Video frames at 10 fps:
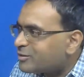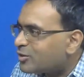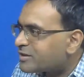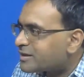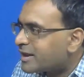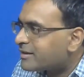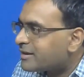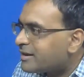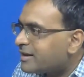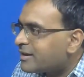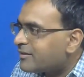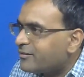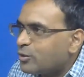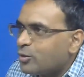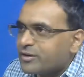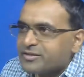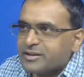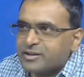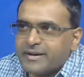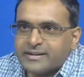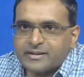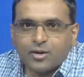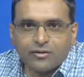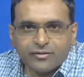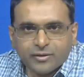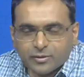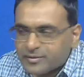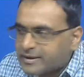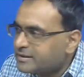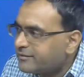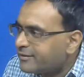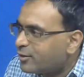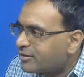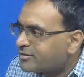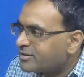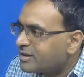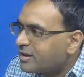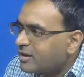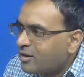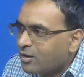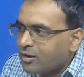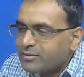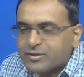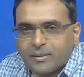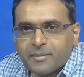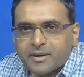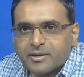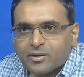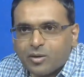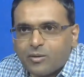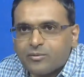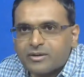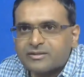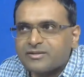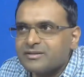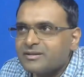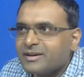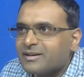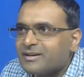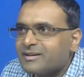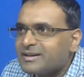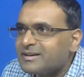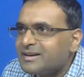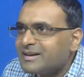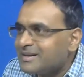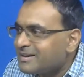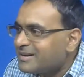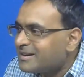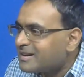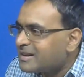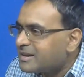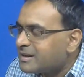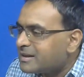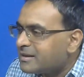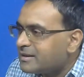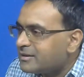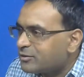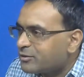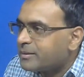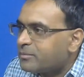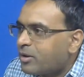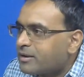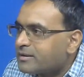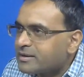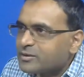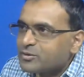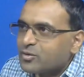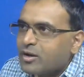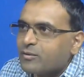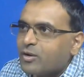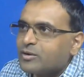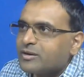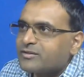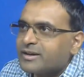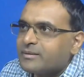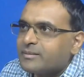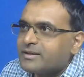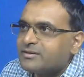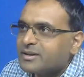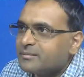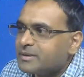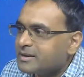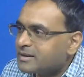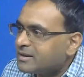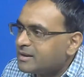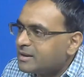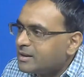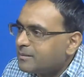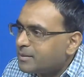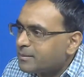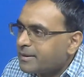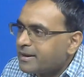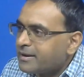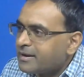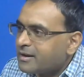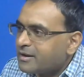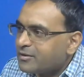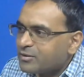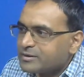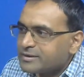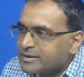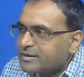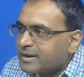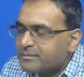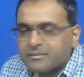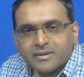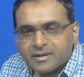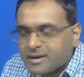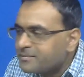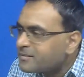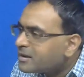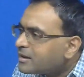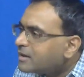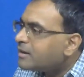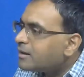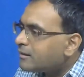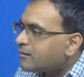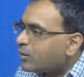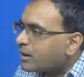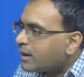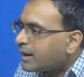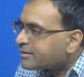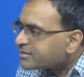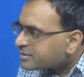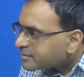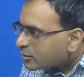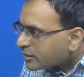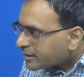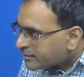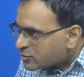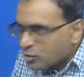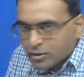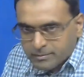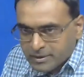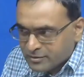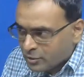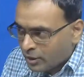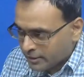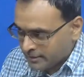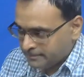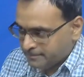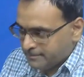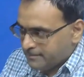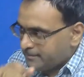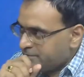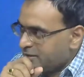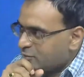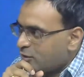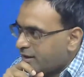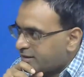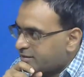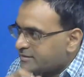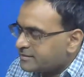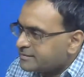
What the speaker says: Those that are viewers here, 23 of you, 23 viewers, are all of you submitting your homeworks regularly? It's important that you solve all your assignments and be prepared for the exam. Yeah. One last. Okay, sure. Please go ahead. Please go ahead.